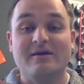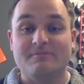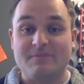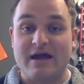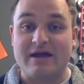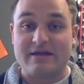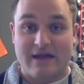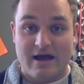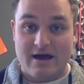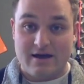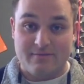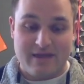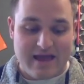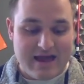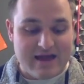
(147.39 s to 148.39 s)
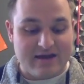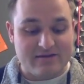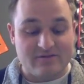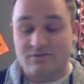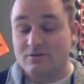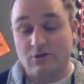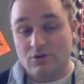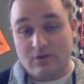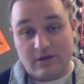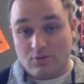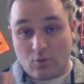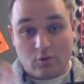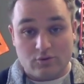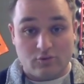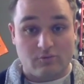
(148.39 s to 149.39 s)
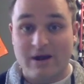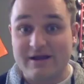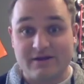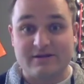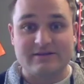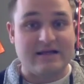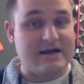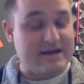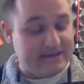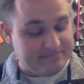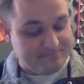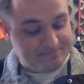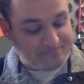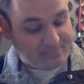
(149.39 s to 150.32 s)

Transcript: that um, had, you can order right online.